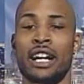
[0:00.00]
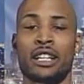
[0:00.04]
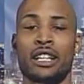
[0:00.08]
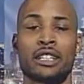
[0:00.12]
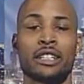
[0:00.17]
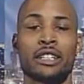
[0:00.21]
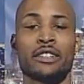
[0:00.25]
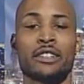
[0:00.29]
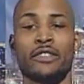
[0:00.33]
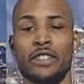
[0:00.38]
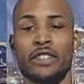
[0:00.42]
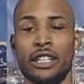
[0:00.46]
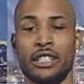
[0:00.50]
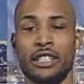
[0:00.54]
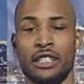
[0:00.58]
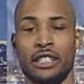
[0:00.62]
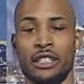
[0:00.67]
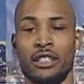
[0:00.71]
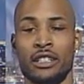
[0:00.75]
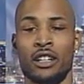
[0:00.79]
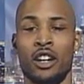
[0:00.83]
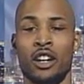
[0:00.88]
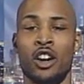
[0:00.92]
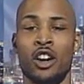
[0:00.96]
a clear
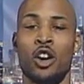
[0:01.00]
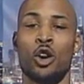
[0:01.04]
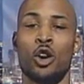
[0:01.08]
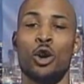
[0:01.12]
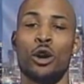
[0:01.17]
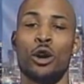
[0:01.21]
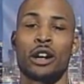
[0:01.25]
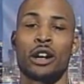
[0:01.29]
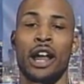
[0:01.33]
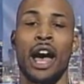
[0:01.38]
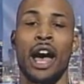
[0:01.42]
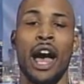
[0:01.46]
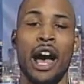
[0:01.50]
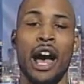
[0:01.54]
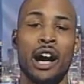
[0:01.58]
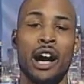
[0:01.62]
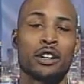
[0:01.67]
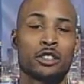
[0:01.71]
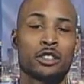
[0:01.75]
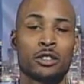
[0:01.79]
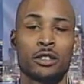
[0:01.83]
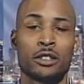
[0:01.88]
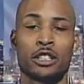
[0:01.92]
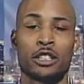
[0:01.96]
vision on
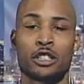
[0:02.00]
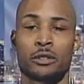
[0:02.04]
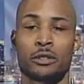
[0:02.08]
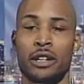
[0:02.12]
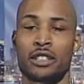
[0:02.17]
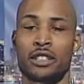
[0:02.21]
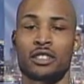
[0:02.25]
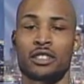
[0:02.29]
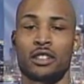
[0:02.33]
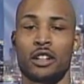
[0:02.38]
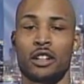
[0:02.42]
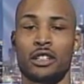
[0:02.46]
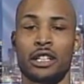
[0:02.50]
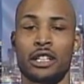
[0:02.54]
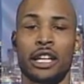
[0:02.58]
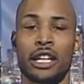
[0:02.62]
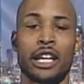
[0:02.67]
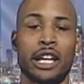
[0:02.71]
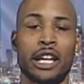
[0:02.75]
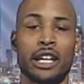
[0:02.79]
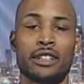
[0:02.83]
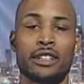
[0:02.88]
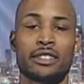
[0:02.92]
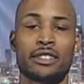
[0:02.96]
how to address our
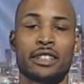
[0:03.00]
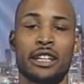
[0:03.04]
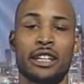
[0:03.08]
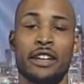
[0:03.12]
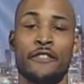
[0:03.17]
needs